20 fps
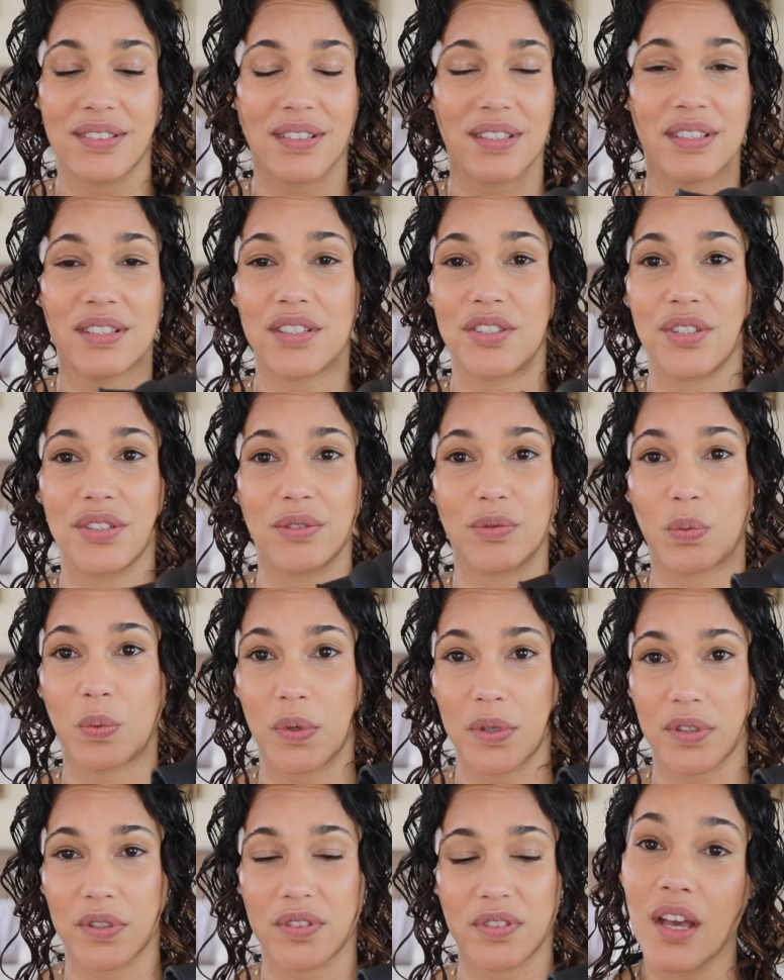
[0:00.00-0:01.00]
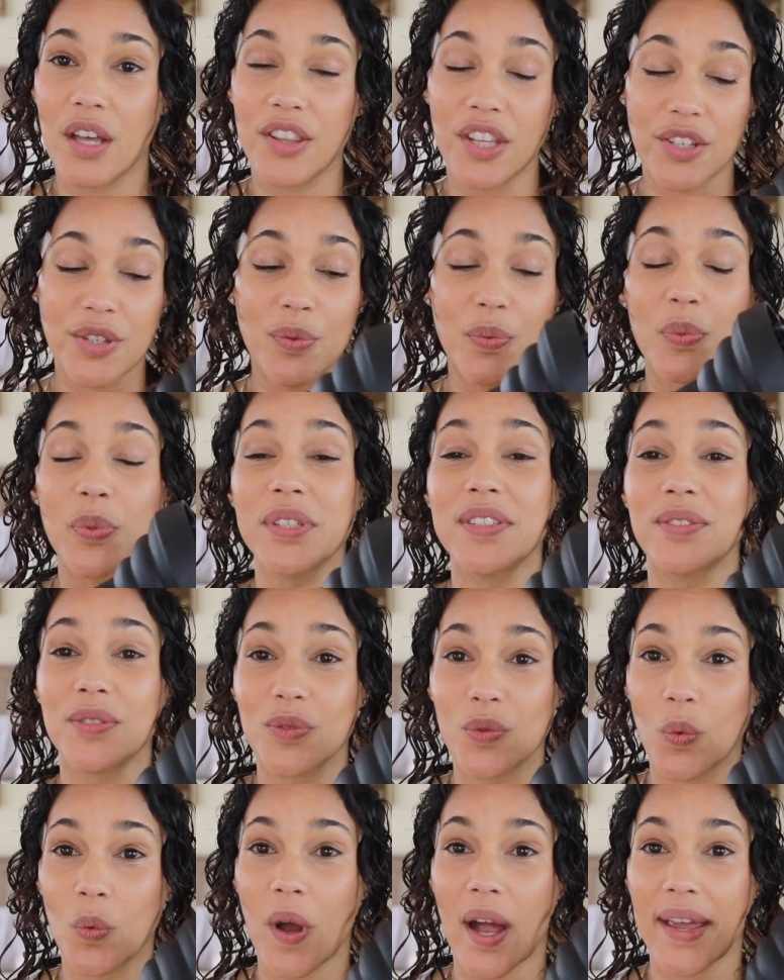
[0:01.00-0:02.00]
It just works. Another
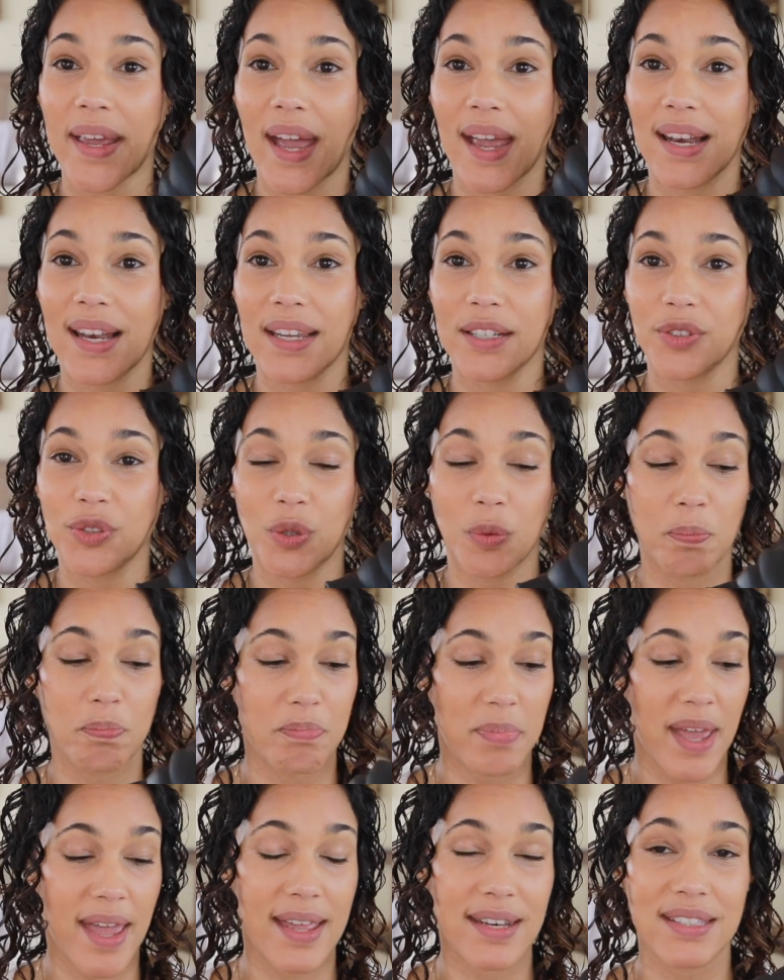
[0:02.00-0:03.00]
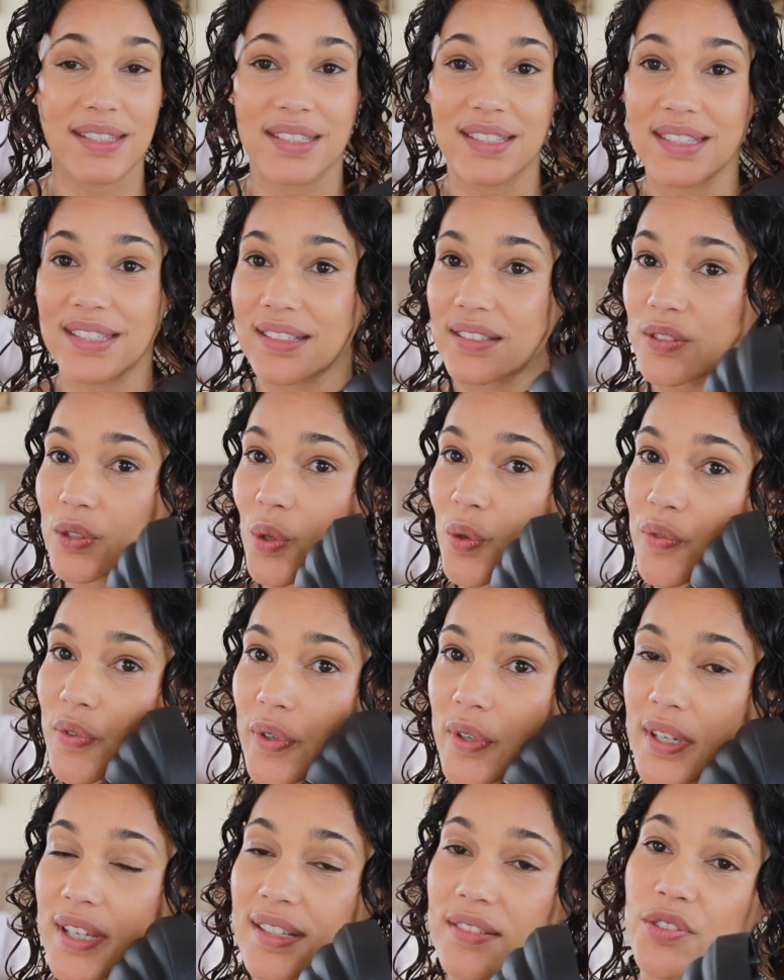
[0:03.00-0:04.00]
reason why I like to bend this
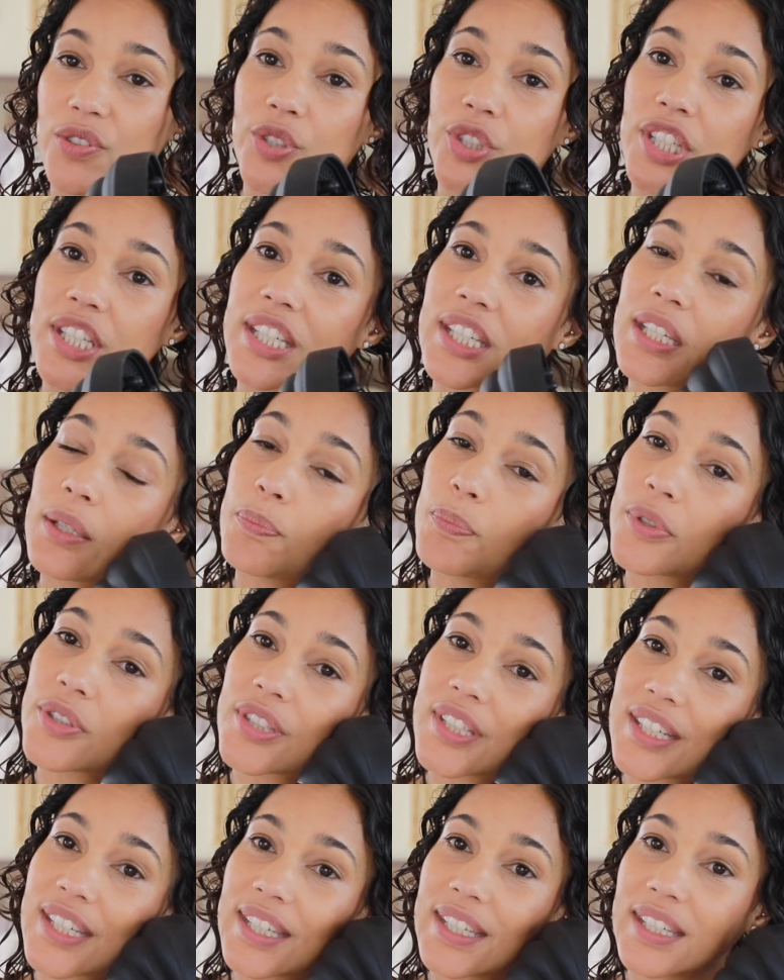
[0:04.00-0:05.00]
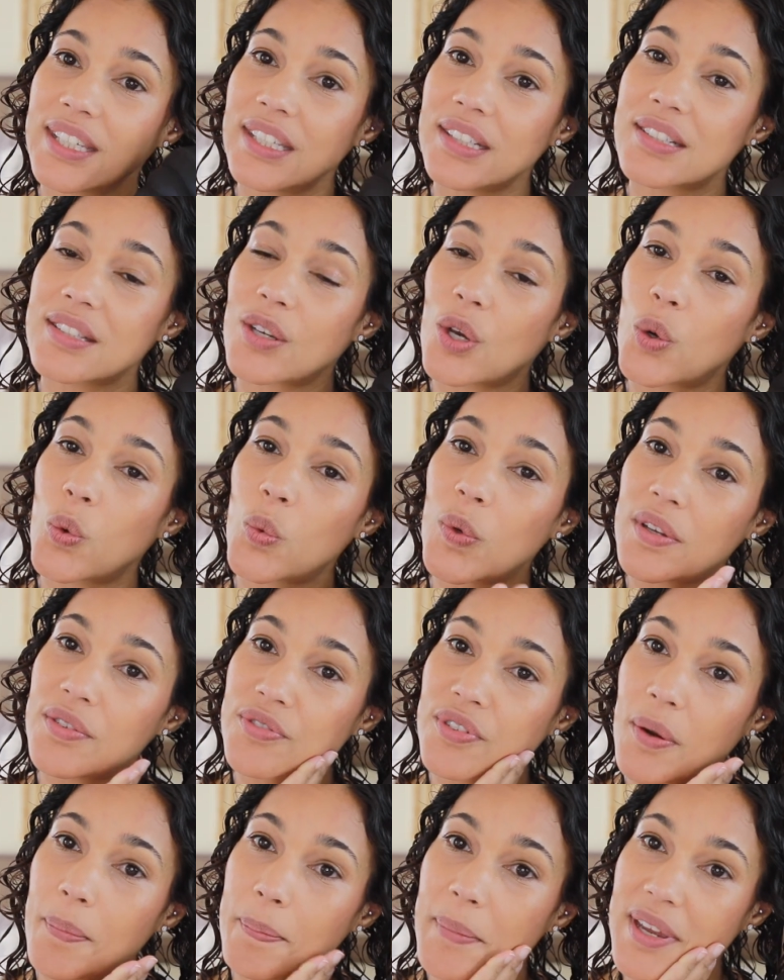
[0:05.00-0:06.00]
over is to keep the heat away
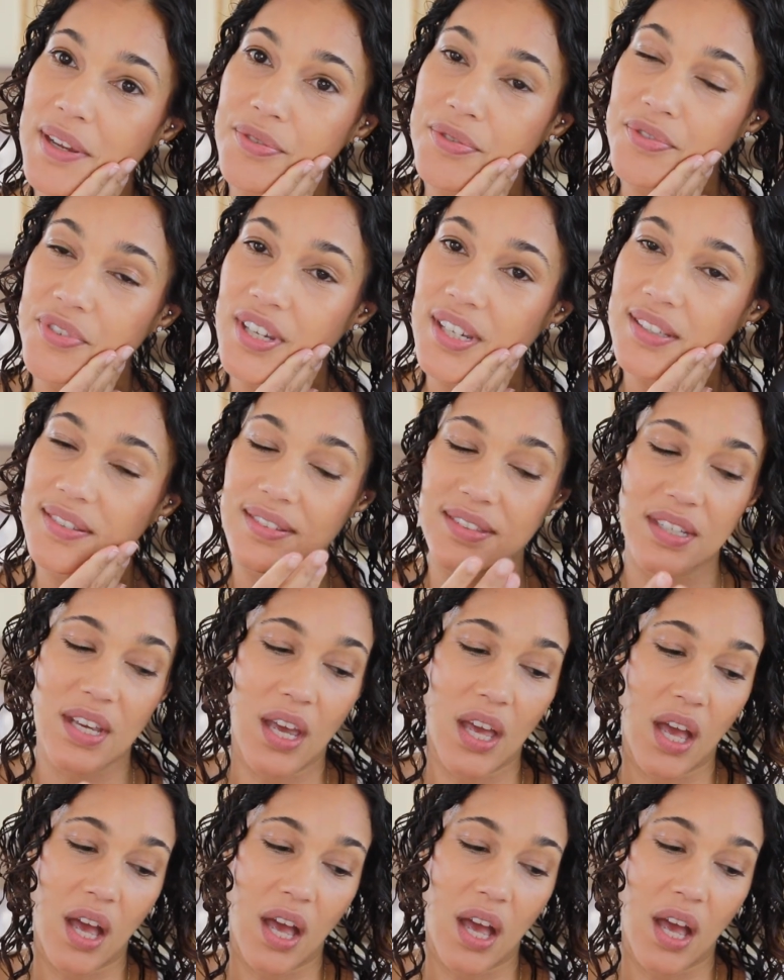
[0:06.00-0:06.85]
from my face.